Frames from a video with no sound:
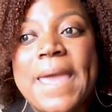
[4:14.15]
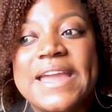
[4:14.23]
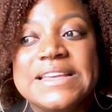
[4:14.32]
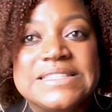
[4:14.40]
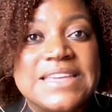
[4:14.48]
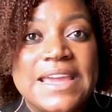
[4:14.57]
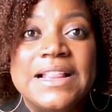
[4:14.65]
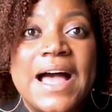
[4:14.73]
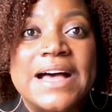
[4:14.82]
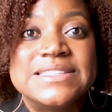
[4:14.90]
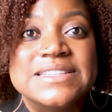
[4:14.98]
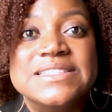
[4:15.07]
I can take
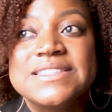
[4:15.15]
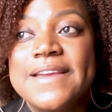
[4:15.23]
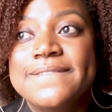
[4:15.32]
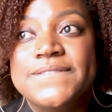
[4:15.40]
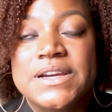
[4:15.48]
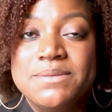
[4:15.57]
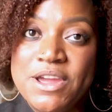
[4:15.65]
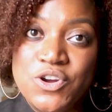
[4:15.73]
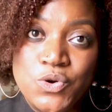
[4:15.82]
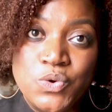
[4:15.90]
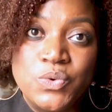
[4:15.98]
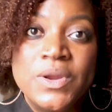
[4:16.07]
classes and fund my
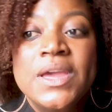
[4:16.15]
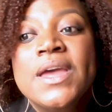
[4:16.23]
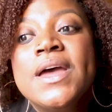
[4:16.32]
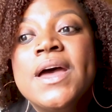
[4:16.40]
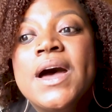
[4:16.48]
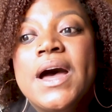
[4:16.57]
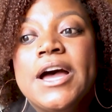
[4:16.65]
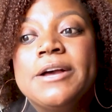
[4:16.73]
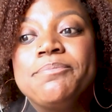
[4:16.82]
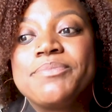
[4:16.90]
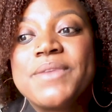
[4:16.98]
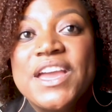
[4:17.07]
own
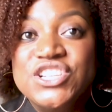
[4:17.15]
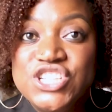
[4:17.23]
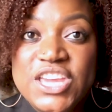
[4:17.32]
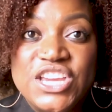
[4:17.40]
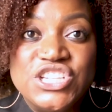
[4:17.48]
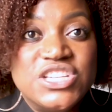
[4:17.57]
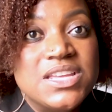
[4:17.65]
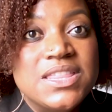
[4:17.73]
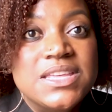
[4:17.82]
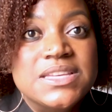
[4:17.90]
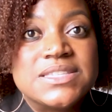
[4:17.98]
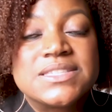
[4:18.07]
education in
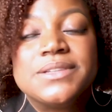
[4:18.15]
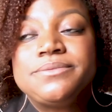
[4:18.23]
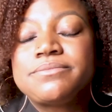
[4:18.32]
this,